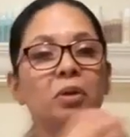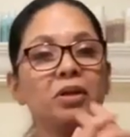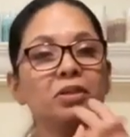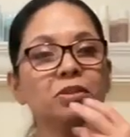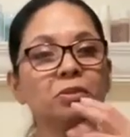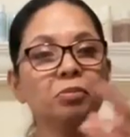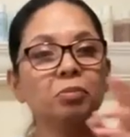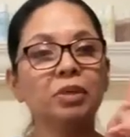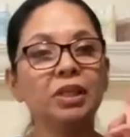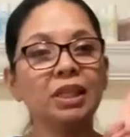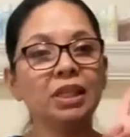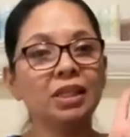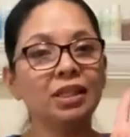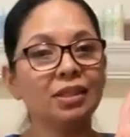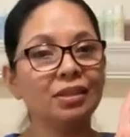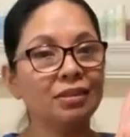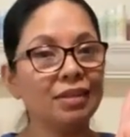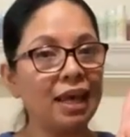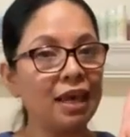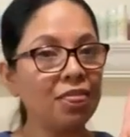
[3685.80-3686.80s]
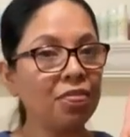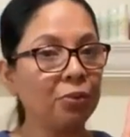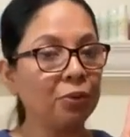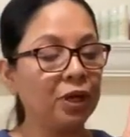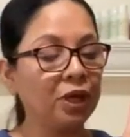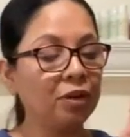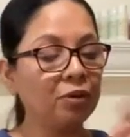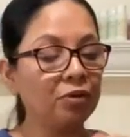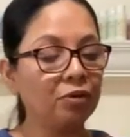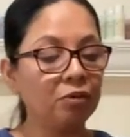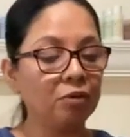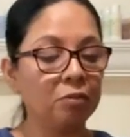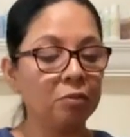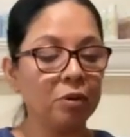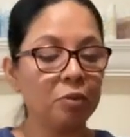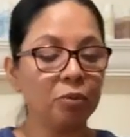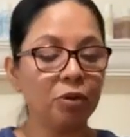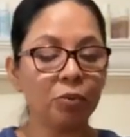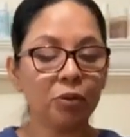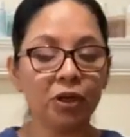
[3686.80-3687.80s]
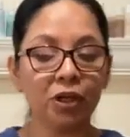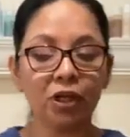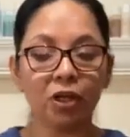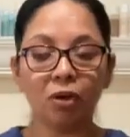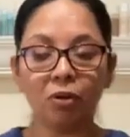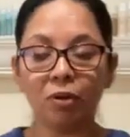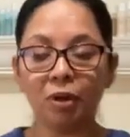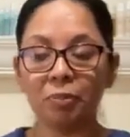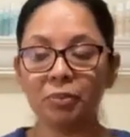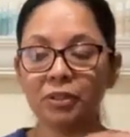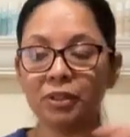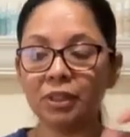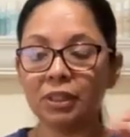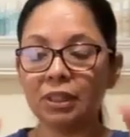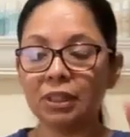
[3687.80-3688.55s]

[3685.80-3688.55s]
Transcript: Tomorrow's going to be day 3. Remember, we're going to go up